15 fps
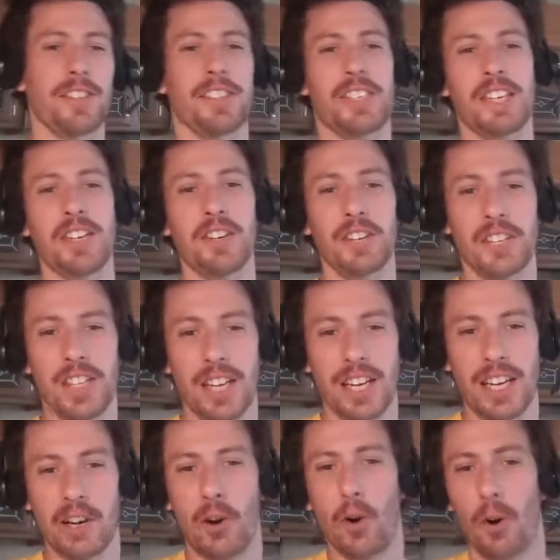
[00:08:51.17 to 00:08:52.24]
Cedar
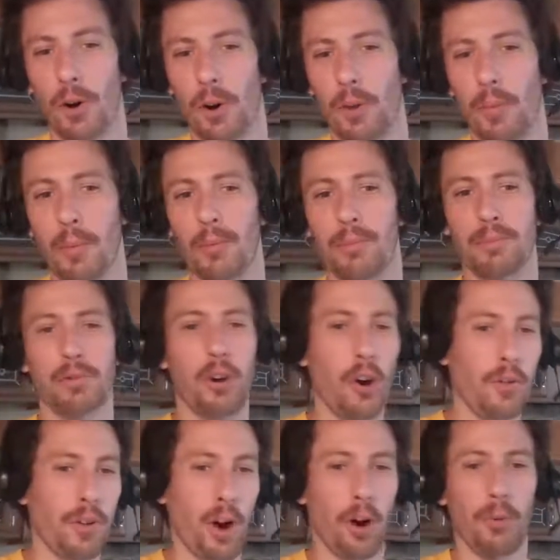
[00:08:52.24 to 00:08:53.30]
City, Orem,
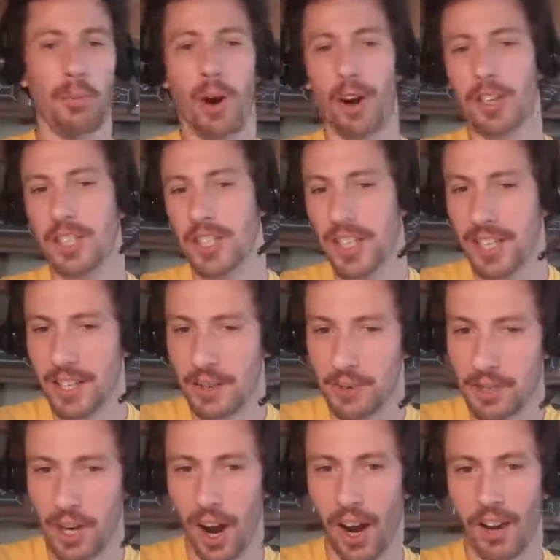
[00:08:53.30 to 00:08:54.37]
Provo, Park City,
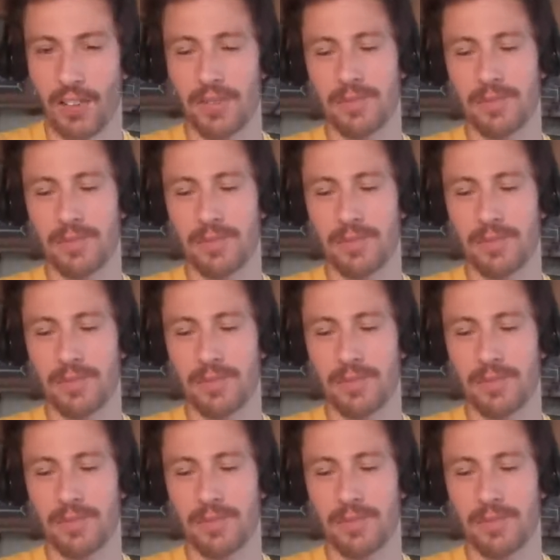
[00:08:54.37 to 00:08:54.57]
Utah.